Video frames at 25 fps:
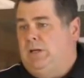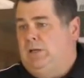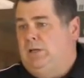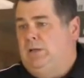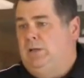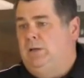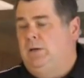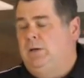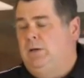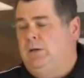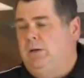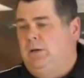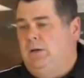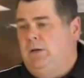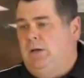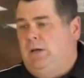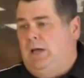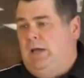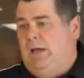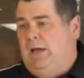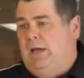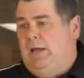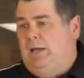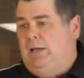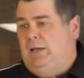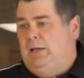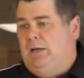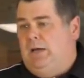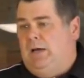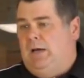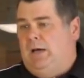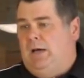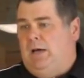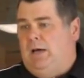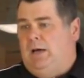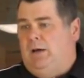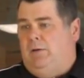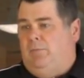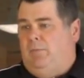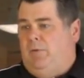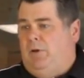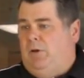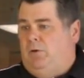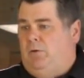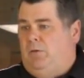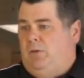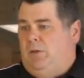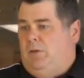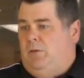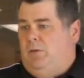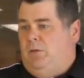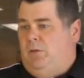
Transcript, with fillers: And and uh, you know